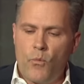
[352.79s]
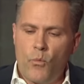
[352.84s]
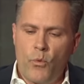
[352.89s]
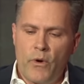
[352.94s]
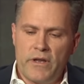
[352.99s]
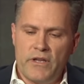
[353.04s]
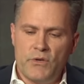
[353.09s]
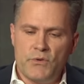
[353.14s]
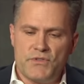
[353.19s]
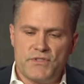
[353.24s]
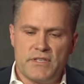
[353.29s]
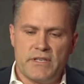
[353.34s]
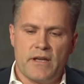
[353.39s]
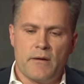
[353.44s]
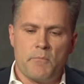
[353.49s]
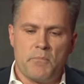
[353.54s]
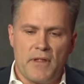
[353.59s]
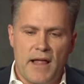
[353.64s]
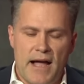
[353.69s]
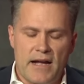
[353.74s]
when you see
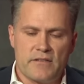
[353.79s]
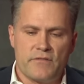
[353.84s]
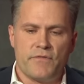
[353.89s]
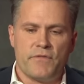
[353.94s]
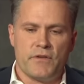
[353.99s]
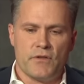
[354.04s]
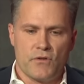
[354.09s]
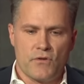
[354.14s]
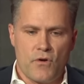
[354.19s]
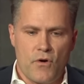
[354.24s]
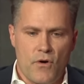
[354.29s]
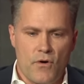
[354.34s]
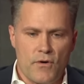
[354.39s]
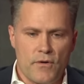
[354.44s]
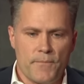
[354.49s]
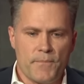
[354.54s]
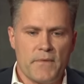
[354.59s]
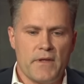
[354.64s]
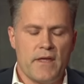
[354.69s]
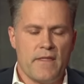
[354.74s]
a blocked field
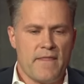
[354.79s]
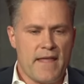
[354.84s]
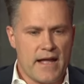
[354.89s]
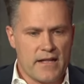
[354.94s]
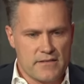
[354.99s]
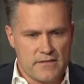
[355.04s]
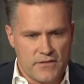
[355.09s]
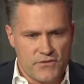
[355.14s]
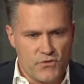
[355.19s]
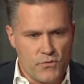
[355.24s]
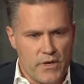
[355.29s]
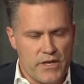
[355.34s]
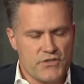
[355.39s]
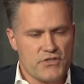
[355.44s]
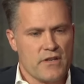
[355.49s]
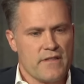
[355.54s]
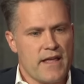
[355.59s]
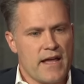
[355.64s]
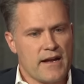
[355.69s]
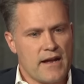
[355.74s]
goal in that
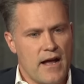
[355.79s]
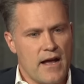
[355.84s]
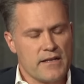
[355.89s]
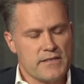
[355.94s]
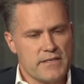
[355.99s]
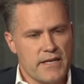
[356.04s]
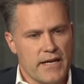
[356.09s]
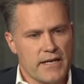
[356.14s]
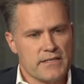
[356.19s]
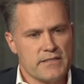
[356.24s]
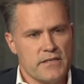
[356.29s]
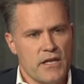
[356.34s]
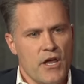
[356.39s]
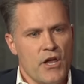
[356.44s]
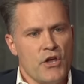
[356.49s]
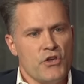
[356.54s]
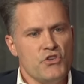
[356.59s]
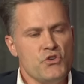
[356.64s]
situation, that context,